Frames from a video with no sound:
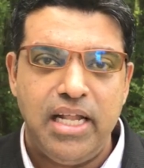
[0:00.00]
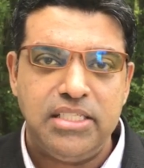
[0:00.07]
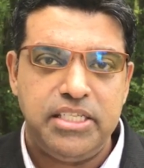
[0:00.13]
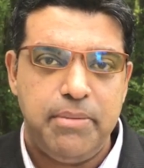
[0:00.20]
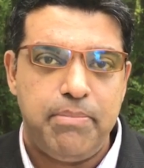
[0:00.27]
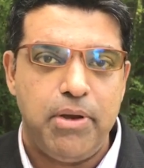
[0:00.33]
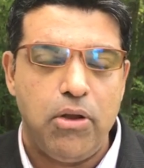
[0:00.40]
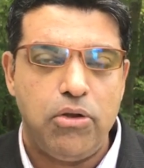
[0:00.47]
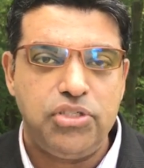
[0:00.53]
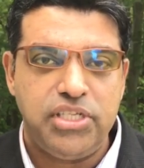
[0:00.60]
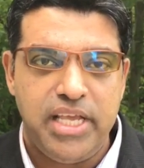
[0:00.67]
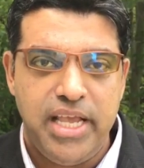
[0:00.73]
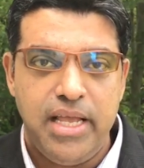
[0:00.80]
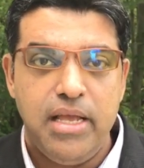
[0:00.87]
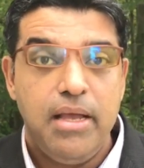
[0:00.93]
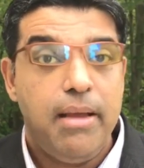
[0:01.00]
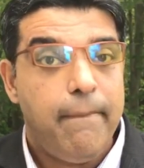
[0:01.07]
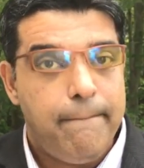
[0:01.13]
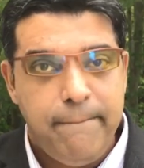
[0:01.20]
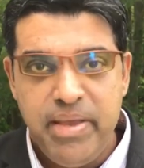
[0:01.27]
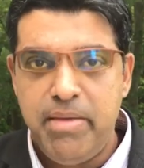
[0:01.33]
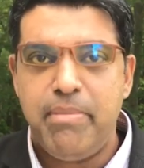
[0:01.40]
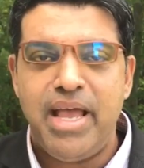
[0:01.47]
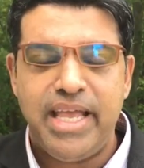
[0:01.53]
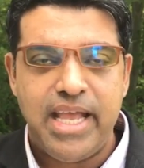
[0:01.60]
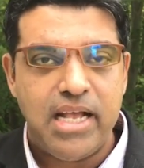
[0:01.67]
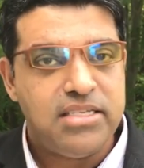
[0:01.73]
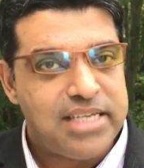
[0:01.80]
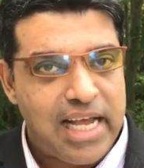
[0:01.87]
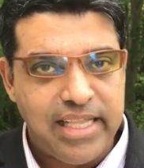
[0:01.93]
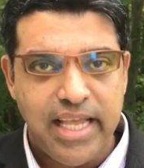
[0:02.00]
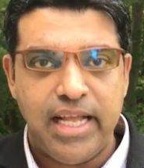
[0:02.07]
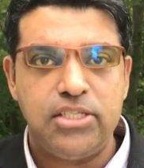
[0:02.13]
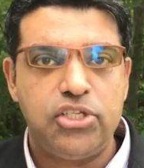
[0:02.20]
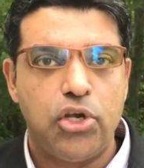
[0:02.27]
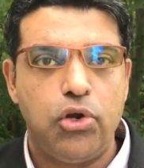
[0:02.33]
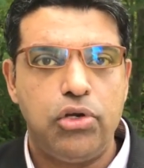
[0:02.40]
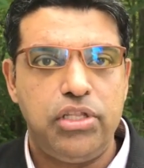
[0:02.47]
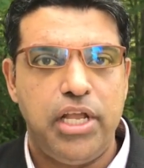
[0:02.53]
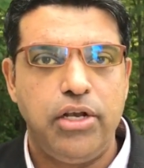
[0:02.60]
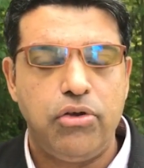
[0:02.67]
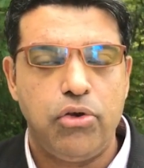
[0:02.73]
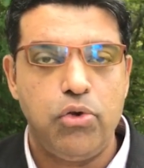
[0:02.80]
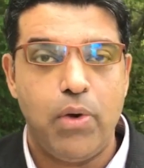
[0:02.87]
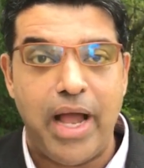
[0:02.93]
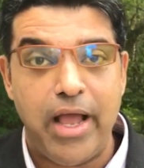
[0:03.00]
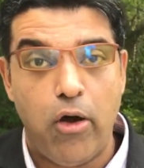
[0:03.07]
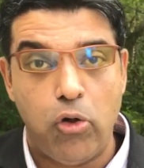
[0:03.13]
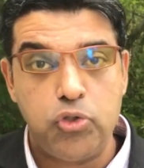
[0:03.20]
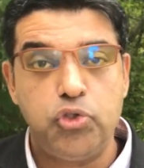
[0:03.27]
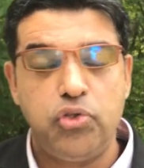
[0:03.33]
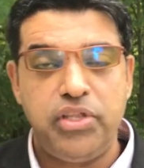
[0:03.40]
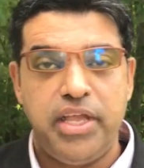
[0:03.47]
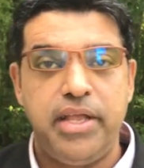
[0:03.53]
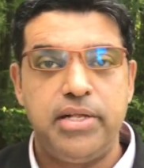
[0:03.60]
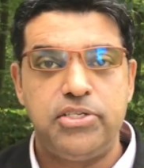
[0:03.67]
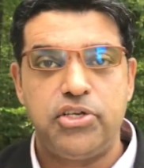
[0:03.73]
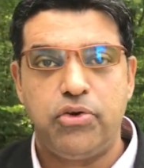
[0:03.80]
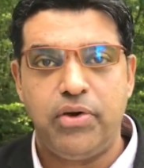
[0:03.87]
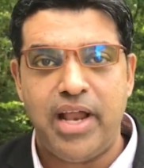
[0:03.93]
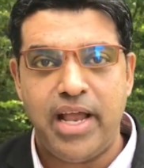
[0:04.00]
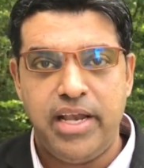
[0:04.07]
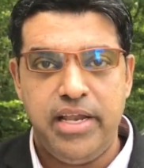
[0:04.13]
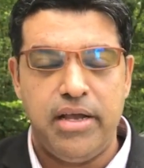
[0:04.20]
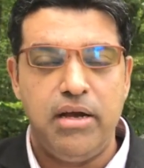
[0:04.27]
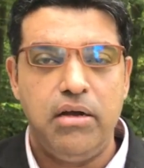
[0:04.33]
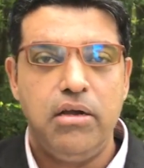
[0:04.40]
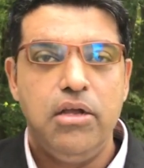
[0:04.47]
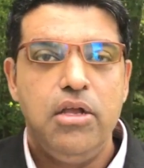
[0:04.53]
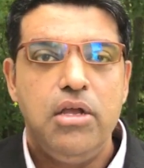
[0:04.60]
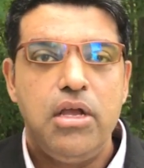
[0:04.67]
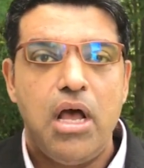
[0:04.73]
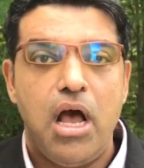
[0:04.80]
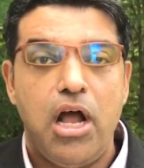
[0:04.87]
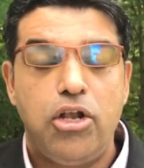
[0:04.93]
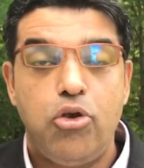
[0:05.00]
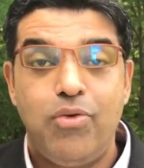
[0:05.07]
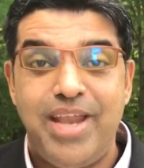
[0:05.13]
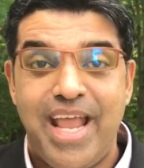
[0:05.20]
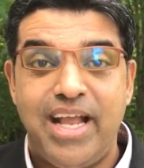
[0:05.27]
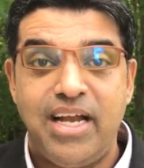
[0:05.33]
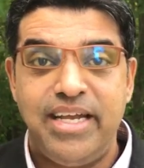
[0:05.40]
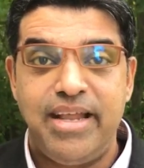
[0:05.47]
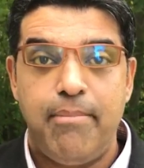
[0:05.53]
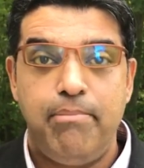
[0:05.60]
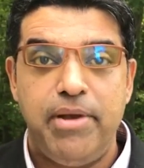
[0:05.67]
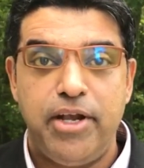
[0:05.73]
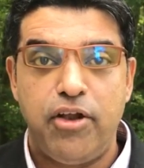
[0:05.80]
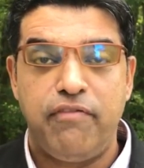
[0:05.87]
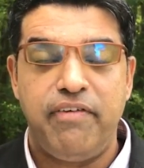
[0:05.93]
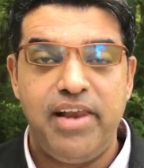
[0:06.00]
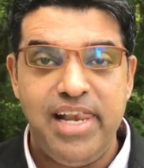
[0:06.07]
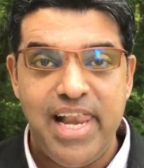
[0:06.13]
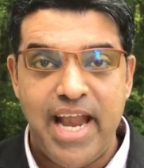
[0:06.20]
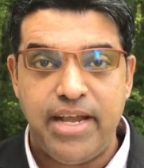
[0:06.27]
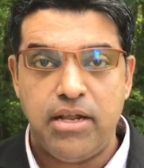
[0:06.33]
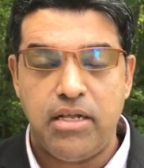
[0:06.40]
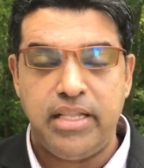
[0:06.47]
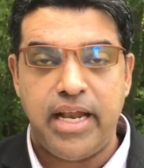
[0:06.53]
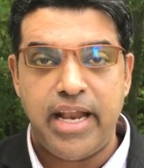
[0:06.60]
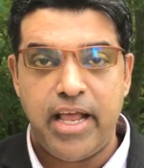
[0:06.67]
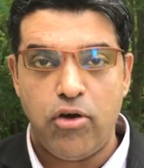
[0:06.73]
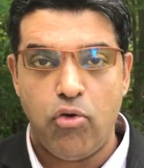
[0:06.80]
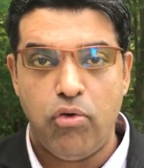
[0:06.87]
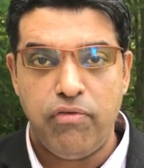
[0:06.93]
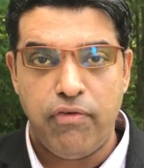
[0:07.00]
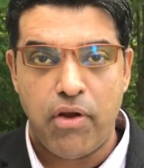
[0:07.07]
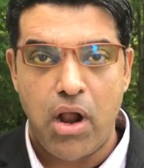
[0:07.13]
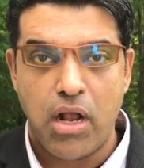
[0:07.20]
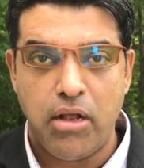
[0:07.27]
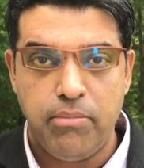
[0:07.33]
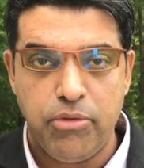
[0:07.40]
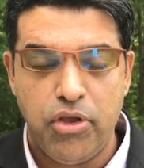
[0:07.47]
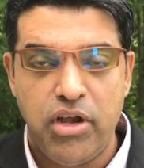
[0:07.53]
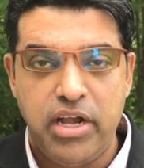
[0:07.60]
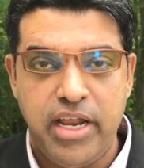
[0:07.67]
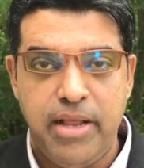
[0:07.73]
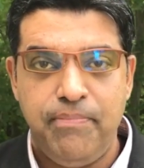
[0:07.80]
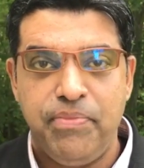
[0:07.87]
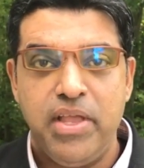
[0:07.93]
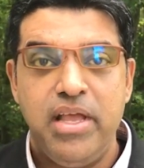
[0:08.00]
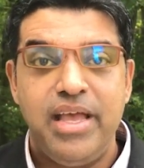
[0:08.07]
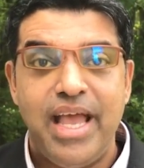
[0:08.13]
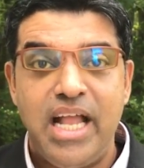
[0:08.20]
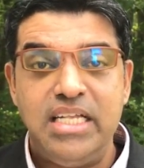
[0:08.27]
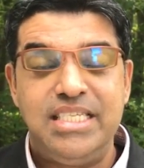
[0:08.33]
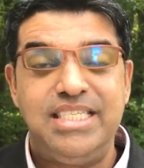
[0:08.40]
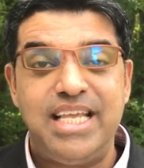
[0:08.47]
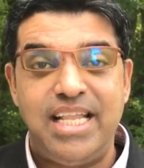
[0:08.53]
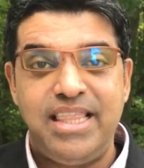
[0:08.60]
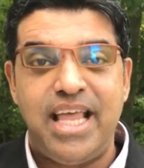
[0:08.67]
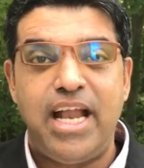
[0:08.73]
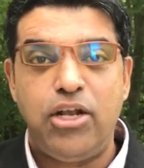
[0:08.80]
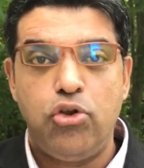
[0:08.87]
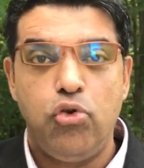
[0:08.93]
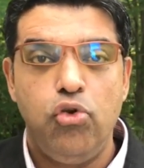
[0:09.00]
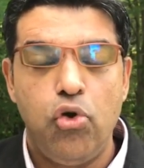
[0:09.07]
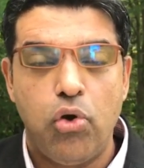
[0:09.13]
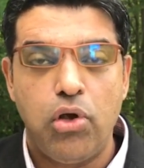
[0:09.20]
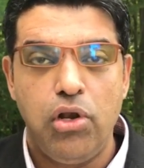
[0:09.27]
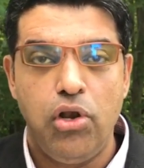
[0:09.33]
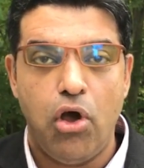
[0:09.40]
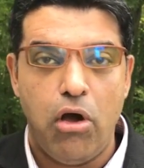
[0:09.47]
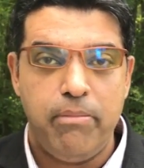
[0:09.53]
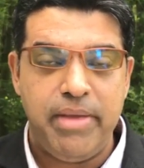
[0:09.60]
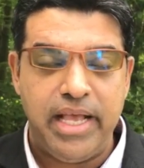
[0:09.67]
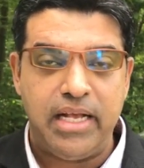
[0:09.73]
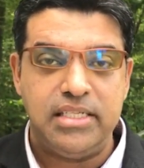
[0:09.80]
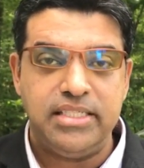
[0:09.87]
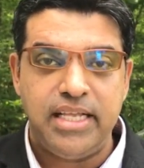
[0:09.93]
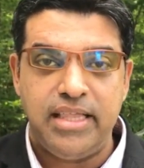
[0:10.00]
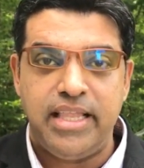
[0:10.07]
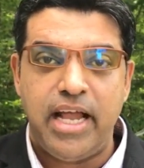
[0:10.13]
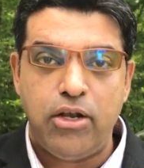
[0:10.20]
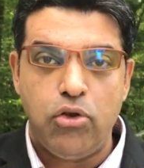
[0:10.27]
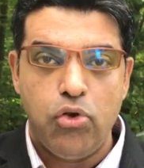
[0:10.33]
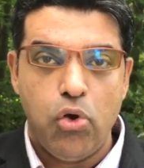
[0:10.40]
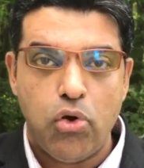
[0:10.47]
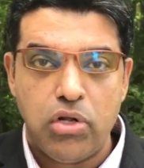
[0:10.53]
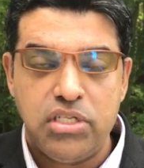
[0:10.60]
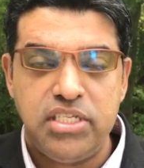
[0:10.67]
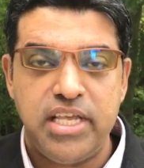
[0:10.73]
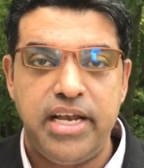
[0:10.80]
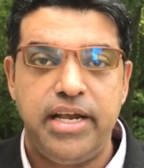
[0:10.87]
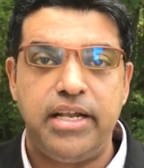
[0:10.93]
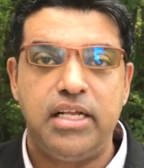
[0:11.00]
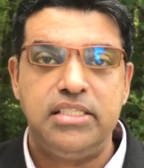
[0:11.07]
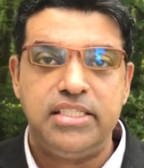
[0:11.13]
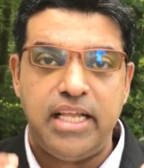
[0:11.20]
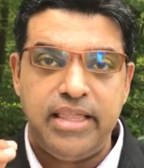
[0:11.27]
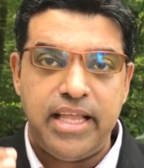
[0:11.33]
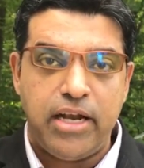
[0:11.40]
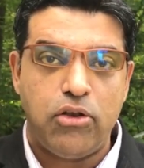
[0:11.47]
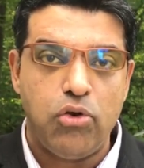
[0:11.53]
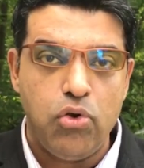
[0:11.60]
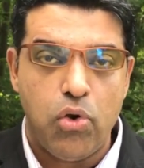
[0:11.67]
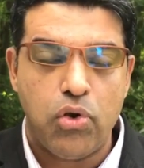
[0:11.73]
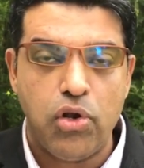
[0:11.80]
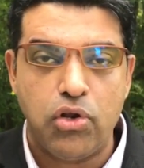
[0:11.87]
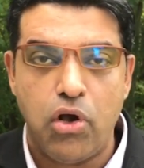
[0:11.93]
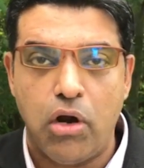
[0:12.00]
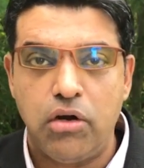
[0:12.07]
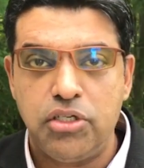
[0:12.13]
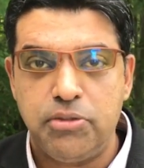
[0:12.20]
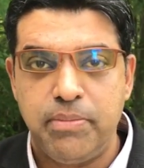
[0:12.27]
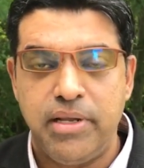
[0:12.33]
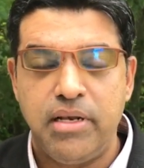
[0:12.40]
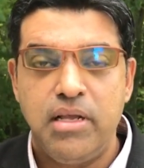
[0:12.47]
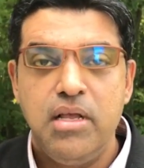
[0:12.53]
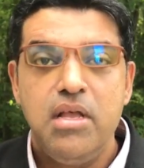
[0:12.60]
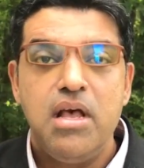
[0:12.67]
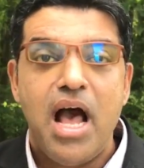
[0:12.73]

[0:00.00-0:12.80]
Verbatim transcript: Nancy Pelosi, be my guest. I think it's a good thing to do. I also think it's a good idea uh, to take a template of a letter that I wrote for our community and send that to local lawmakers, send that to local senators, send that to local congressmen.